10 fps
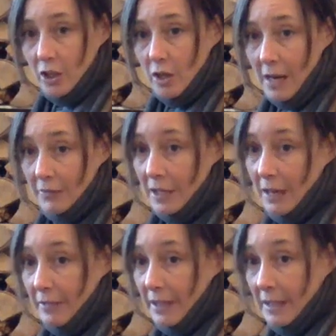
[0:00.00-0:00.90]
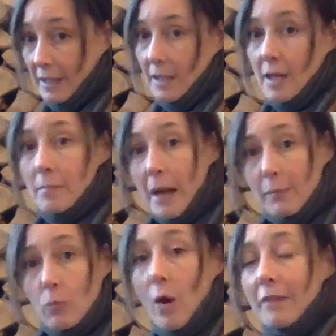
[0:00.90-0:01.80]
You don't have to have it,
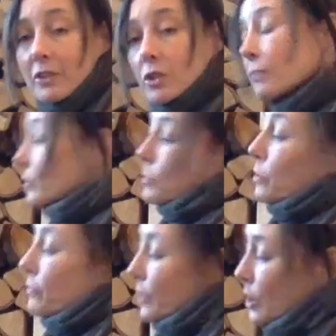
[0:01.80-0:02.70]
whatever's comfortable for